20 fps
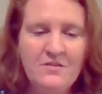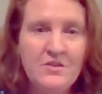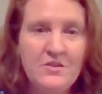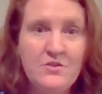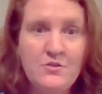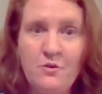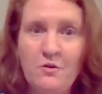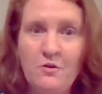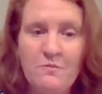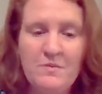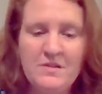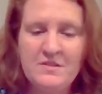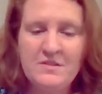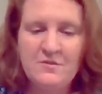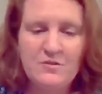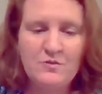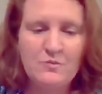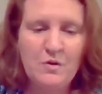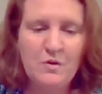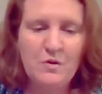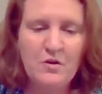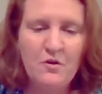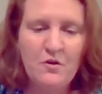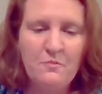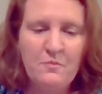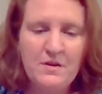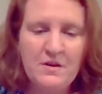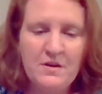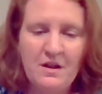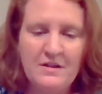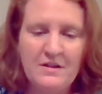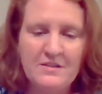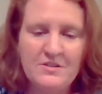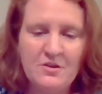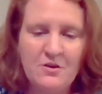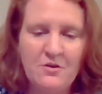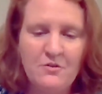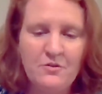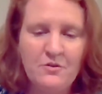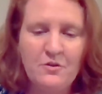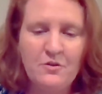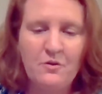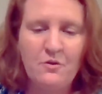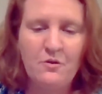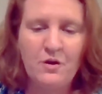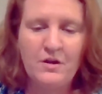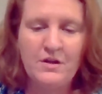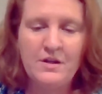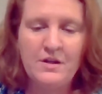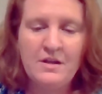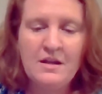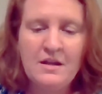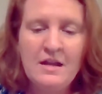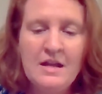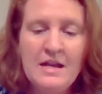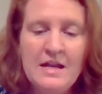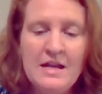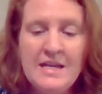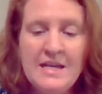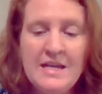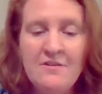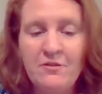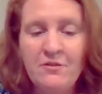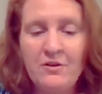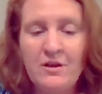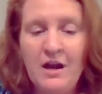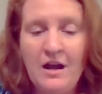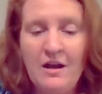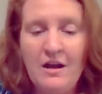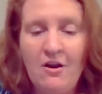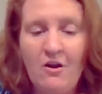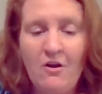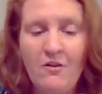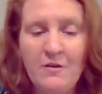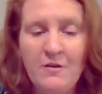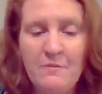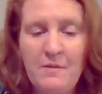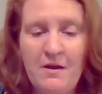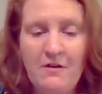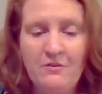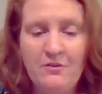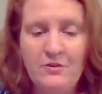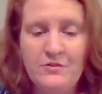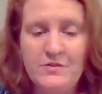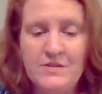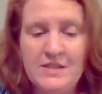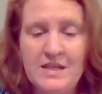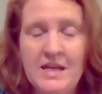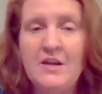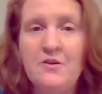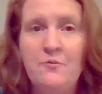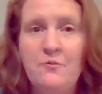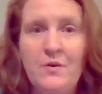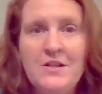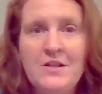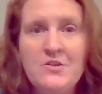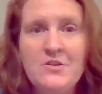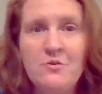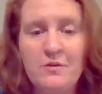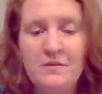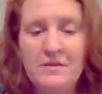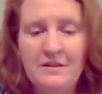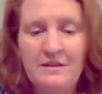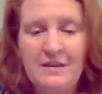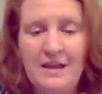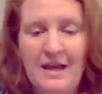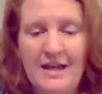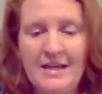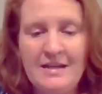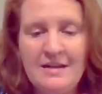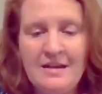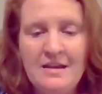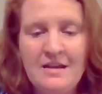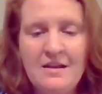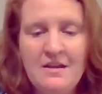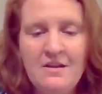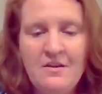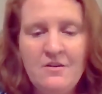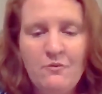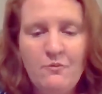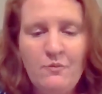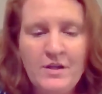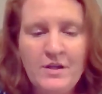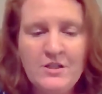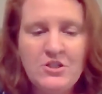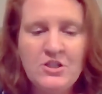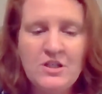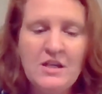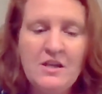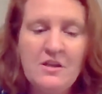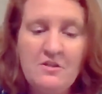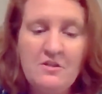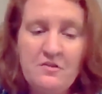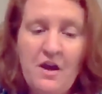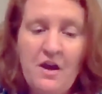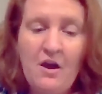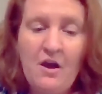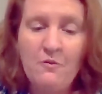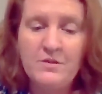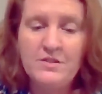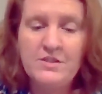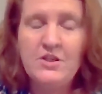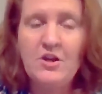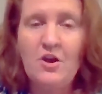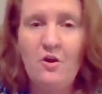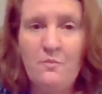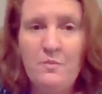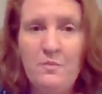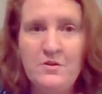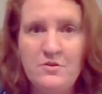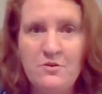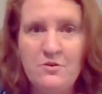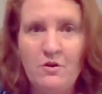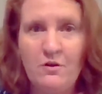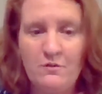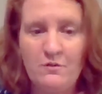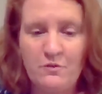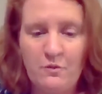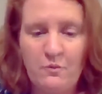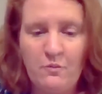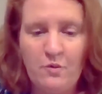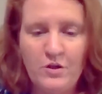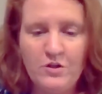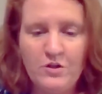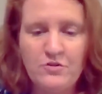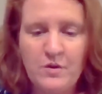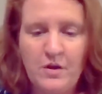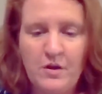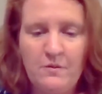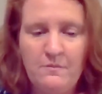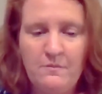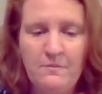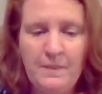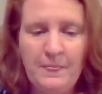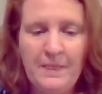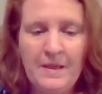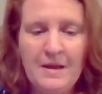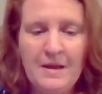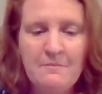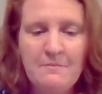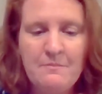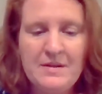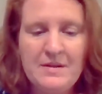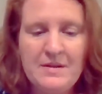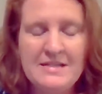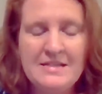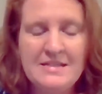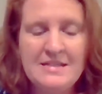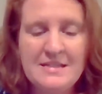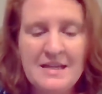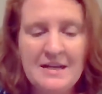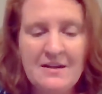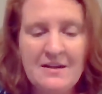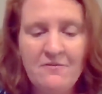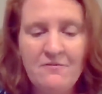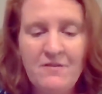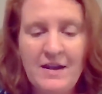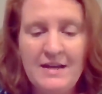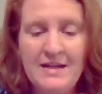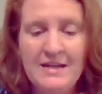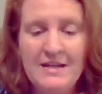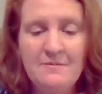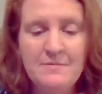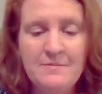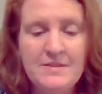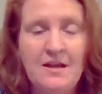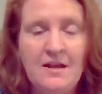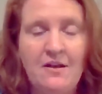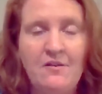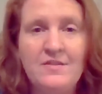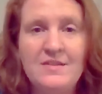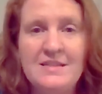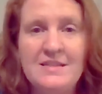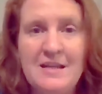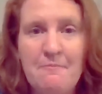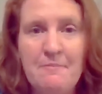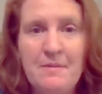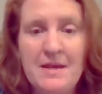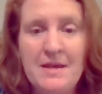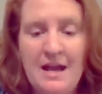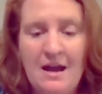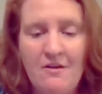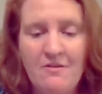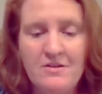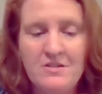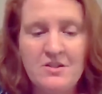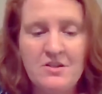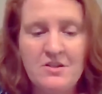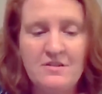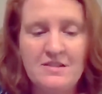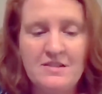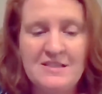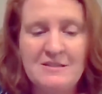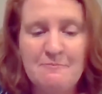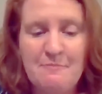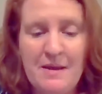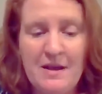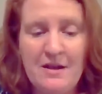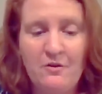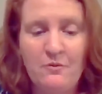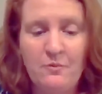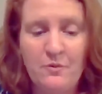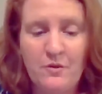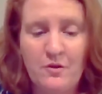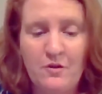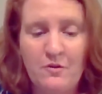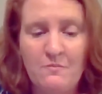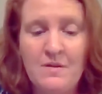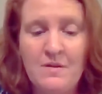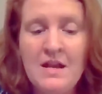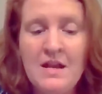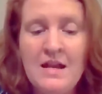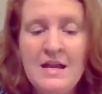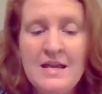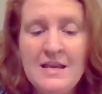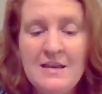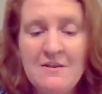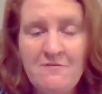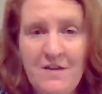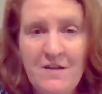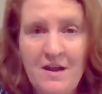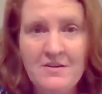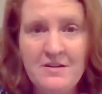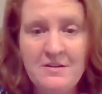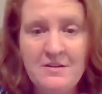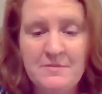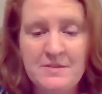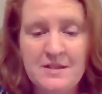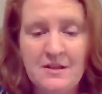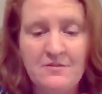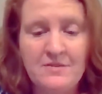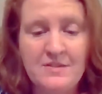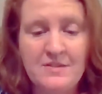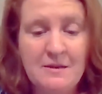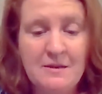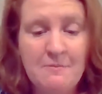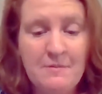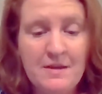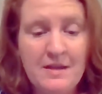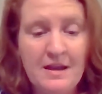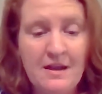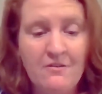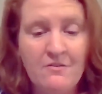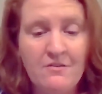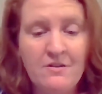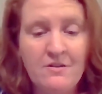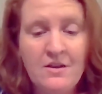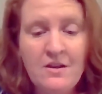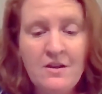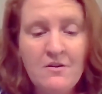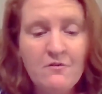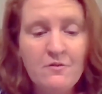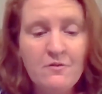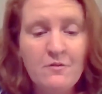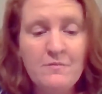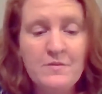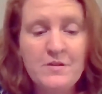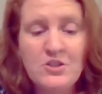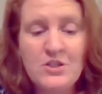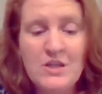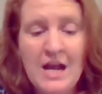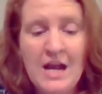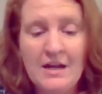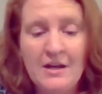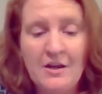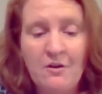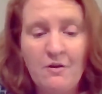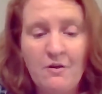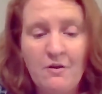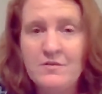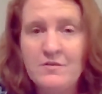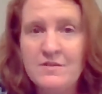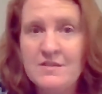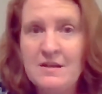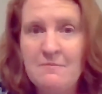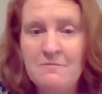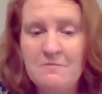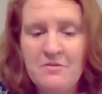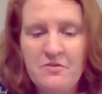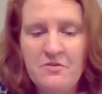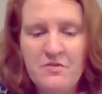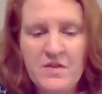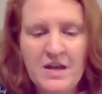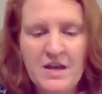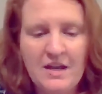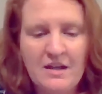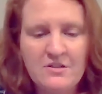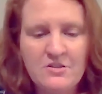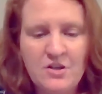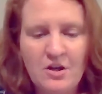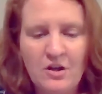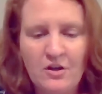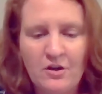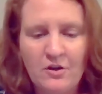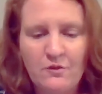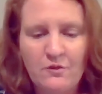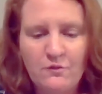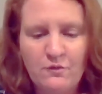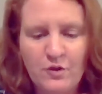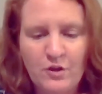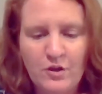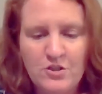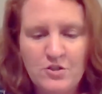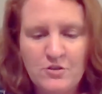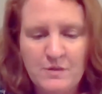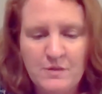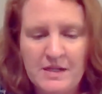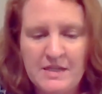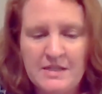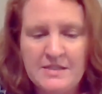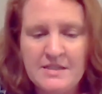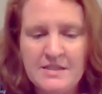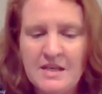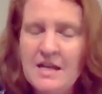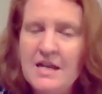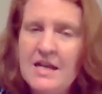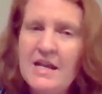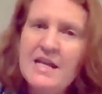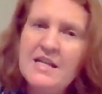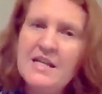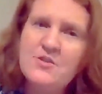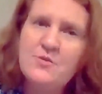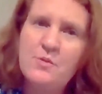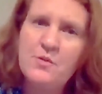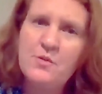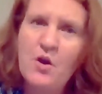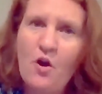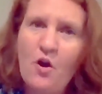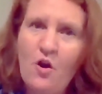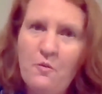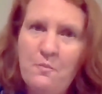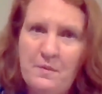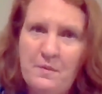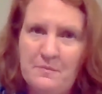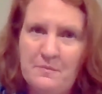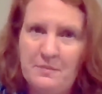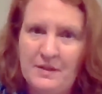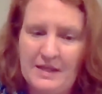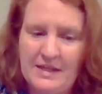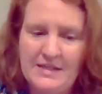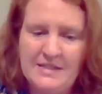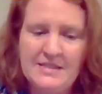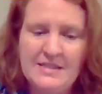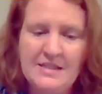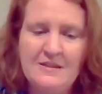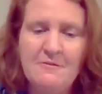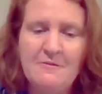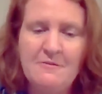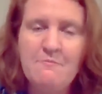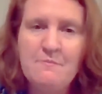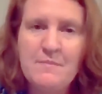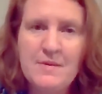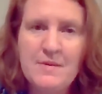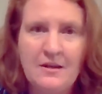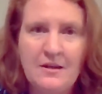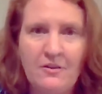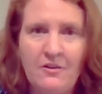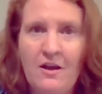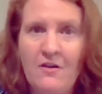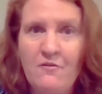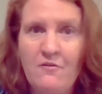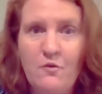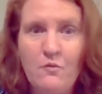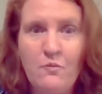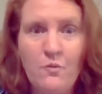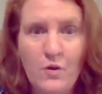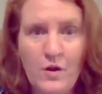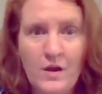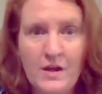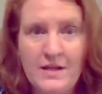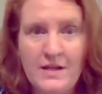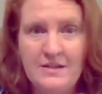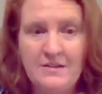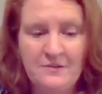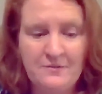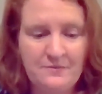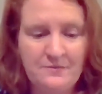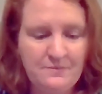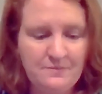"The door must have swung open on its own accord." He forgot all about Lucy and went toward the light, which he thought was the open door of the wardrobe. But instead of finding himself stepping out into the spare room, he found himself stepping out from the shadow of some thick, dark fir trees into an open place in the middle of a wood.